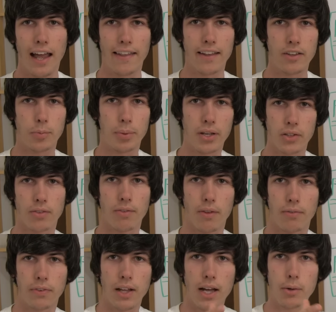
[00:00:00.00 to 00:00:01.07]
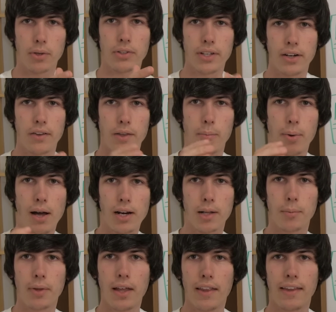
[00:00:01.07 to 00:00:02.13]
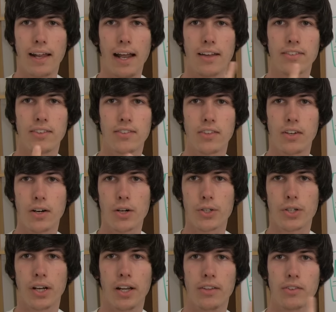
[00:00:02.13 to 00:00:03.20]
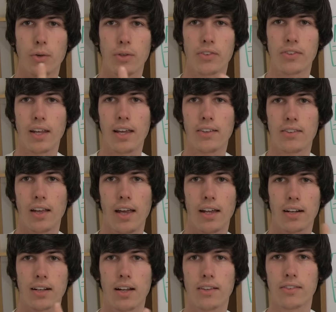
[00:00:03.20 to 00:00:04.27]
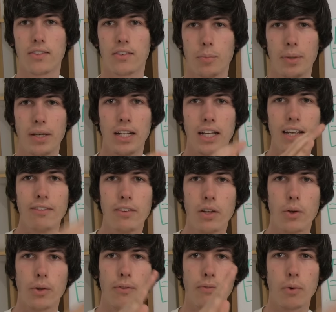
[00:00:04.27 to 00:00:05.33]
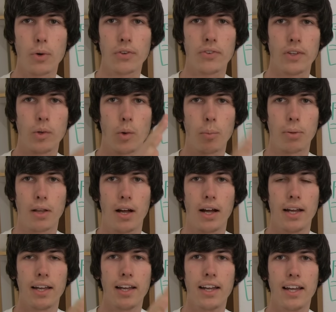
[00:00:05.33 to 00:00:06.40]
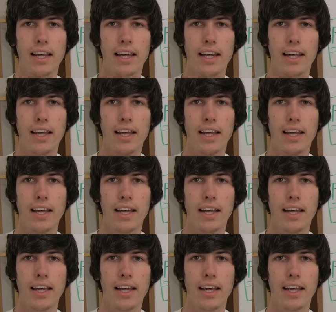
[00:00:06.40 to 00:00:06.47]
and that's because of the flywheel down at the bottom that has its inertia, and so it stays at a constant speed even though the force that you apply